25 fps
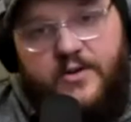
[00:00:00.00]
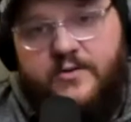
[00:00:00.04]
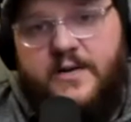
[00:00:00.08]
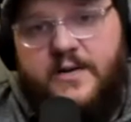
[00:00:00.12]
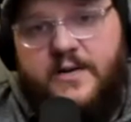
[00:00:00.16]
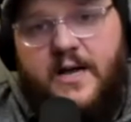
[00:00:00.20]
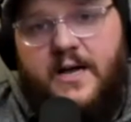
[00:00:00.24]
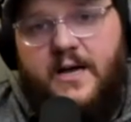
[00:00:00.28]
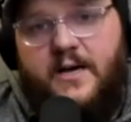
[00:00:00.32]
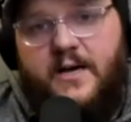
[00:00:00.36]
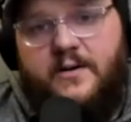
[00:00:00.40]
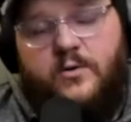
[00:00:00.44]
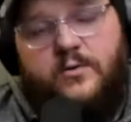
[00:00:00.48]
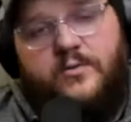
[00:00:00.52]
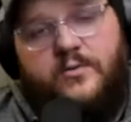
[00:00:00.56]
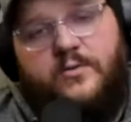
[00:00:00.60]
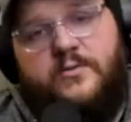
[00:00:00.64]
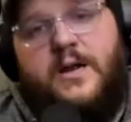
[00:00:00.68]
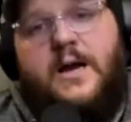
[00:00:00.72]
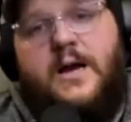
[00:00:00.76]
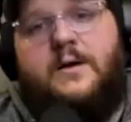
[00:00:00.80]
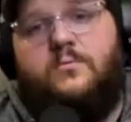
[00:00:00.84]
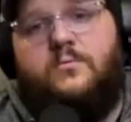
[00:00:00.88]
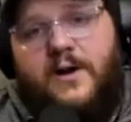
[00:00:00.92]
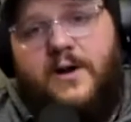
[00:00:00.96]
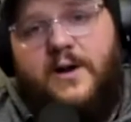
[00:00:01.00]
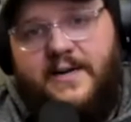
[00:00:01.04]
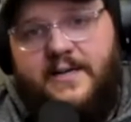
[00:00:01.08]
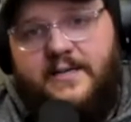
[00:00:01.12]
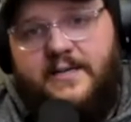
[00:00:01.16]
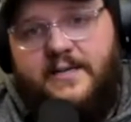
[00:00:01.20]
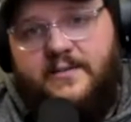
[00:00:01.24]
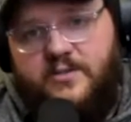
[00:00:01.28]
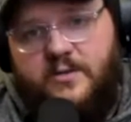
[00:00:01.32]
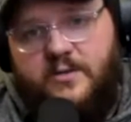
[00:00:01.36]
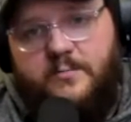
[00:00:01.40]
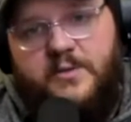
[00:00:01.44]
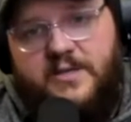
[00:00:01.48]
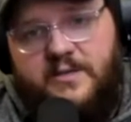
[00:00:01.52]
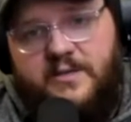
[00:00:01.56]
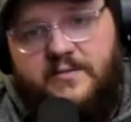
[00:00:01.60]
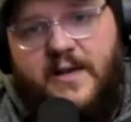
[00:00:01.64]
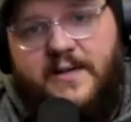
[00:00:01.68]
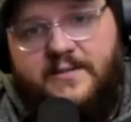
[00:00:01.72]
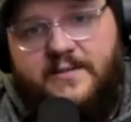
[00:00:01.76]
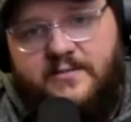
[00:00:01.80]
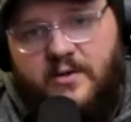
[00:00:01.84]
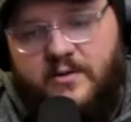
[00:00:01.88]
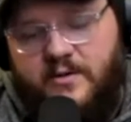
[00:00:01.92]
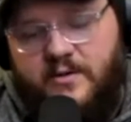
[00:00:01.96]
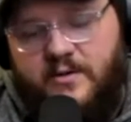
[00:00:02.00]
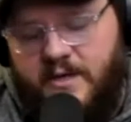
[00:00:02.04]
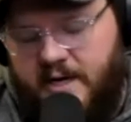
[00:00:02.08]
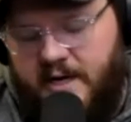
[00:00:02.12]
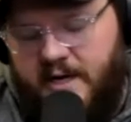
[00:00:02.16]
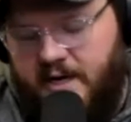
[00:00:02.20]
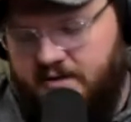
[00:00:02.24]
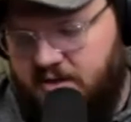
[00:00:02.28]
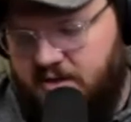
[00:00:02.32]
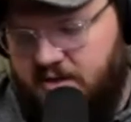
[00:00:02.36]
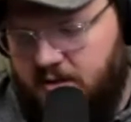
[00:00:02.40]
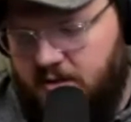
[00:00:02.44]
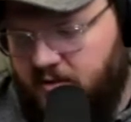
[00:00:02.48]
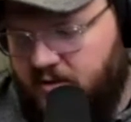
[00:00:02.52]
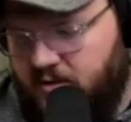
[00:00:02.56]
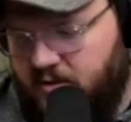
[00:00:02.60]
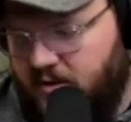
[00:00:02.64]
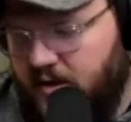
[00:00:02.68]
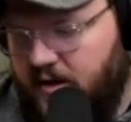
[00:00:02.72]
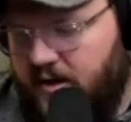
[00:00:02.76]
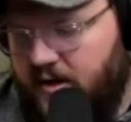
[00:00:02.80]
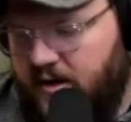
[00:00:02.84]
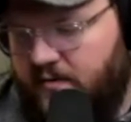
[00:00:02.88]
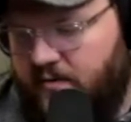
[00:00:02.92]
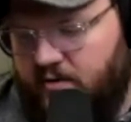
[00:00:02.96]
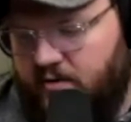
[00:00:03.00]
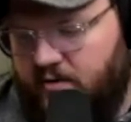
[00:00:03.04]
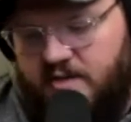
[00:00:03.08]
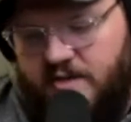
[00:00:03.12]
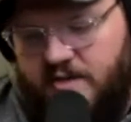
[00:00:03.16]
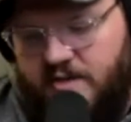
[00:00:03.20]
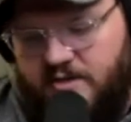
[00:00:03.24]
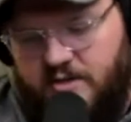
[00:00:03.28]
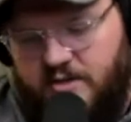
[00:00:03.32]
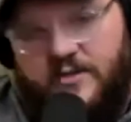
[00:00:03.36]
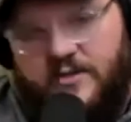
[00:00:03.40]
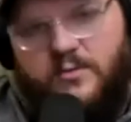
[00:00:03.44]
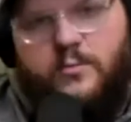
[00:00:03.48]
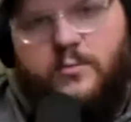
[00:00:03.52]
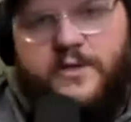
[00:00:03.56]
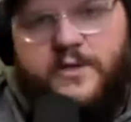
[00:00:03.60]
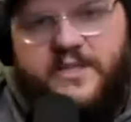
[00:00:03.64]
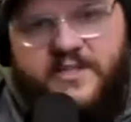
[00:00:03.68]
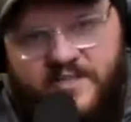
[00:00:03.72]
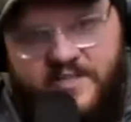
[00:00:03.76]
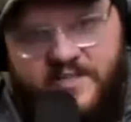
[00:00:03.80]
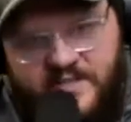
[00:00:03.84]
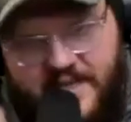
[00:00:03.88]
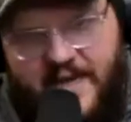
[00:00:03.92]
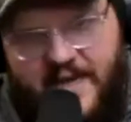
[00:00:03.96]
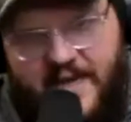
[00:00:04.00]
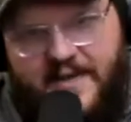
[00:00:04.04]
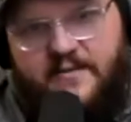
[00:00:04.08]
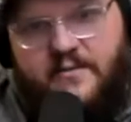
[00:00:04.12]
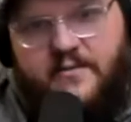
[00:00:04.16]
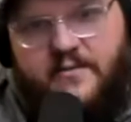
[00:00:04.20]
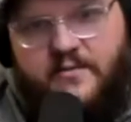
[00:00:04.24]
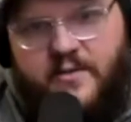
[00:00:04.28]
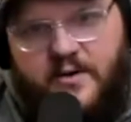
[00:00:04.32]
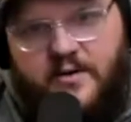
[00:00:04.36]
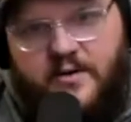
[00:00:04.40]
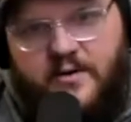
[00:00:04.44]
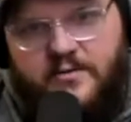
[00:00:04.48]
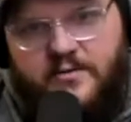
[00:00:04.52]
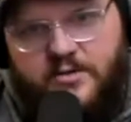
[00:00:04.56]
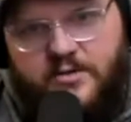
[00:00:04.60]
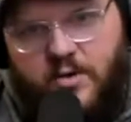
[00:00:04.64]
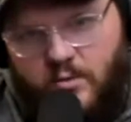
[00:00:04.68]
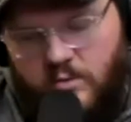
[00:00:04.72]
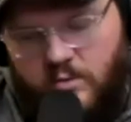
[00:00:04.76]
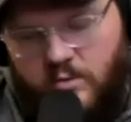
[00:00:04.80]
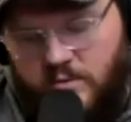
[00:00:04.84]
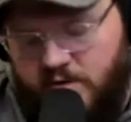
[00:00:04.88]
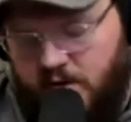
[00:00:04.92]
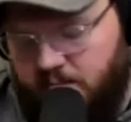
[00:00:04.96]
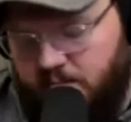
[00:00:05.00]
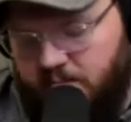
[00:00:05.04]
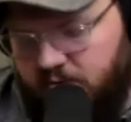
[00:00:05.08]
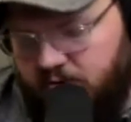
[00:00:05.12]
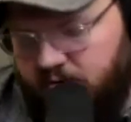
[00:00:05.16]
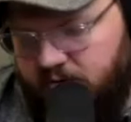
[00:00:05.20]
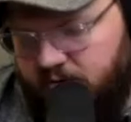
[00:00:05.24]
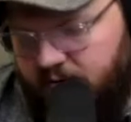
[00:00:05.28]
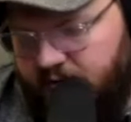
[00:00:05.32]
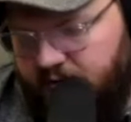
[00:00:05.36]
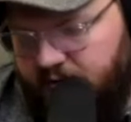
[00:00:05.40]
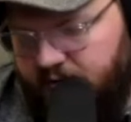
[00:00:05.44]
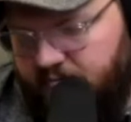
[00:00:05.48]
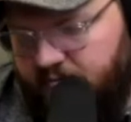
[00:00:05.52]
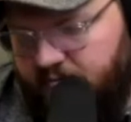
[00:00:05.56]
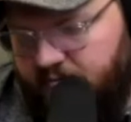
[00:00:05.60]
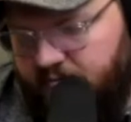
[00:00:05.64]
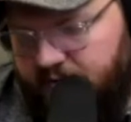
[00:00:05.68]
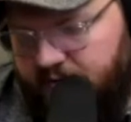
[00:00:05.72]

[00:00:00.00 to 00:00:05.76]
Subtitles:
not, or they're not ready to be that target customer, they'll essentially reset their total number of,